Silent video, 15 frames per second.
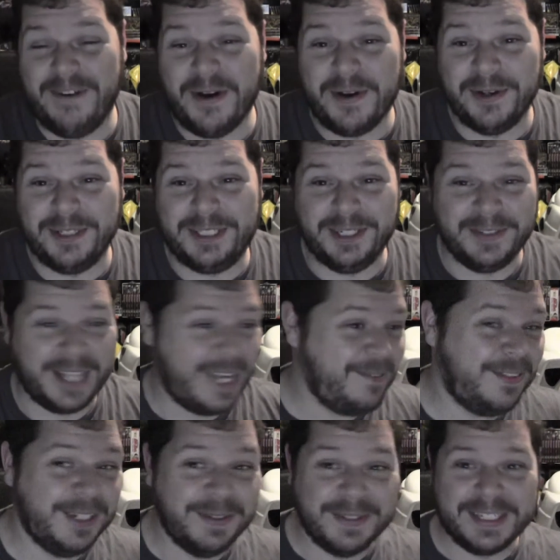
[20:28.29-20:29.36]
photo shoot.
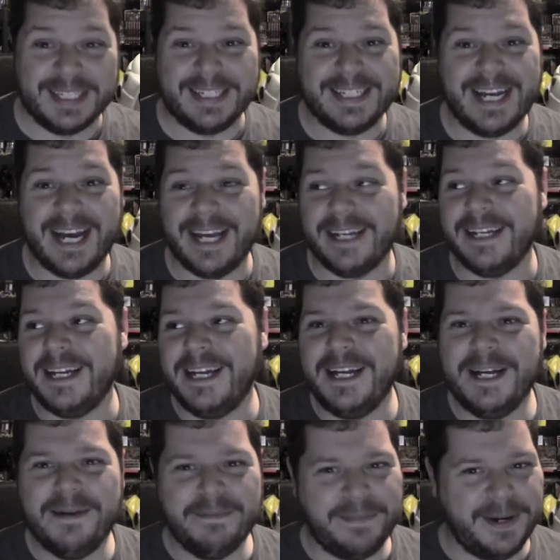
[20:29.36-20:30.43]
Thankfully, it was inside,
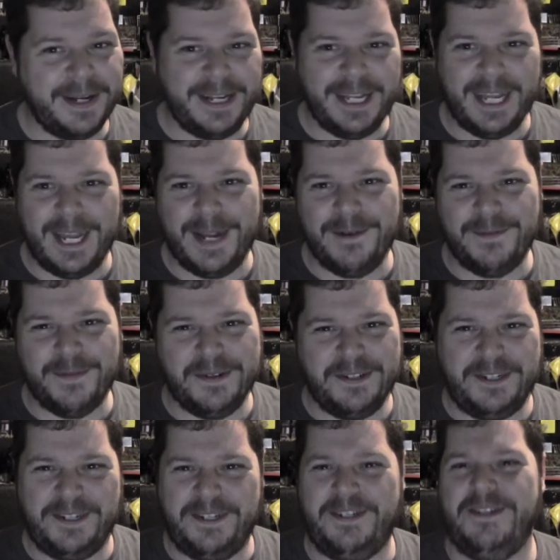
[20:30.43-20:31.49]
but it
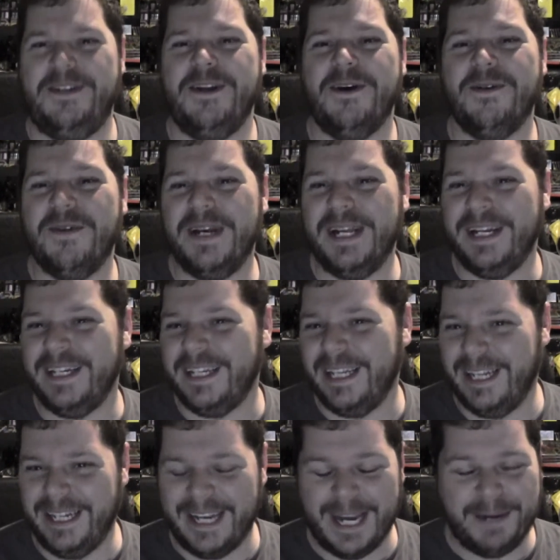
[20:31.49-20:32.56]
was snowing
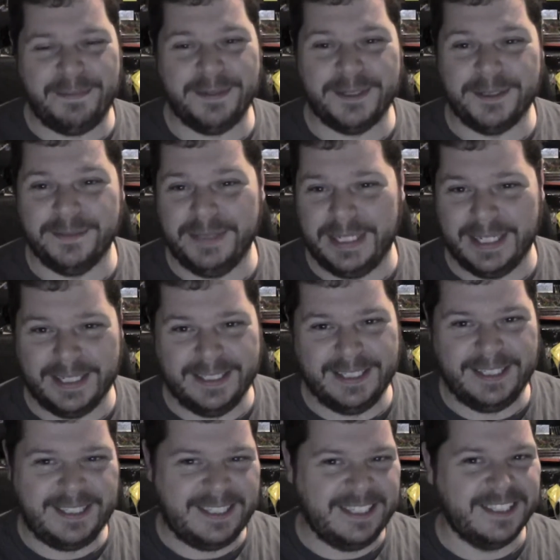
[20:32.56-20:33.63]
in April because
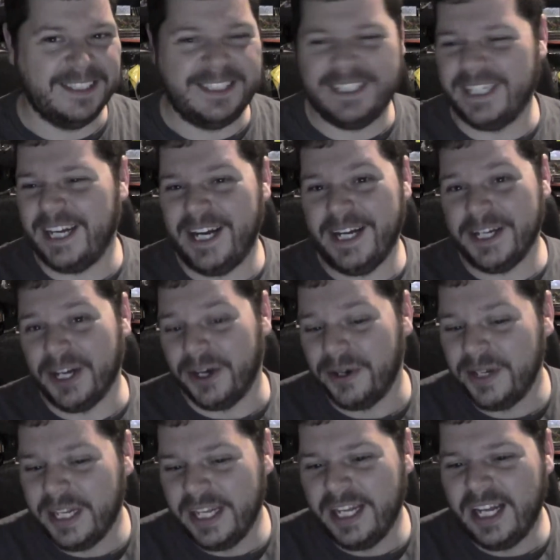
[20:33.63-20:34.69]
it's still
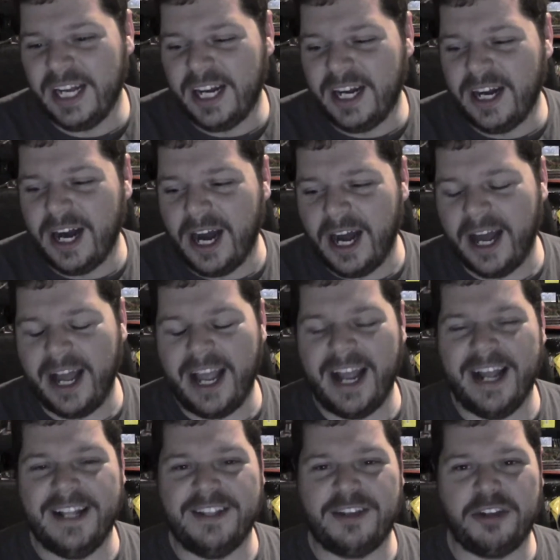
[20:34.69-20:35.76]
Chicago.
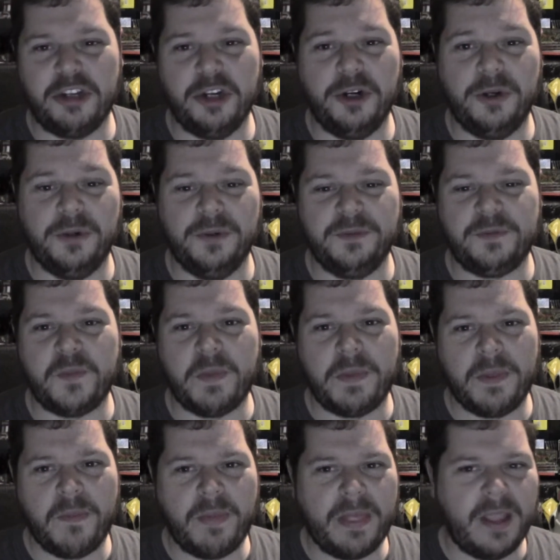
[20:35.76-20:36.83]
And so
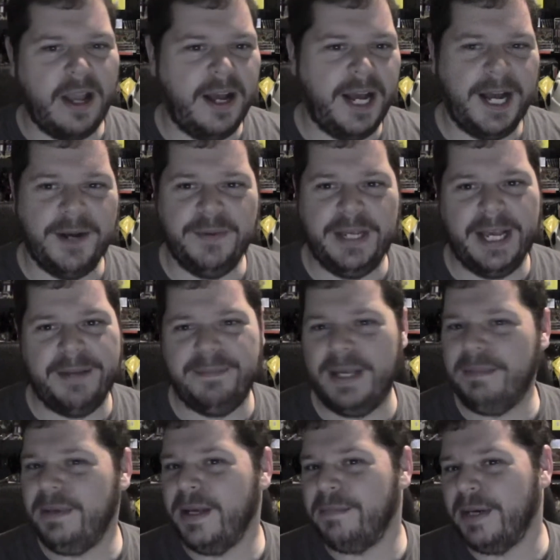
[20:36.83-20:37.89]
uh, we had
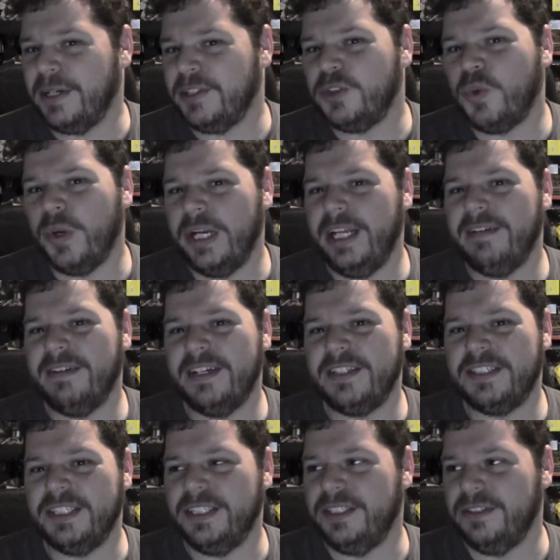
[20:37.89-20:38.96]
maybe about 20 of
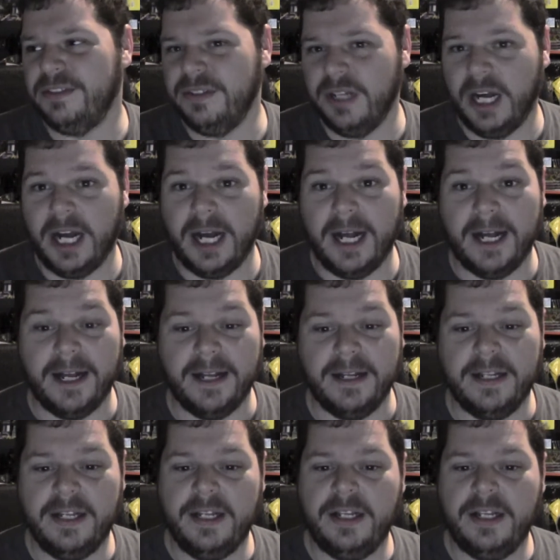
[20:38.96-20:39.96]
us in uh,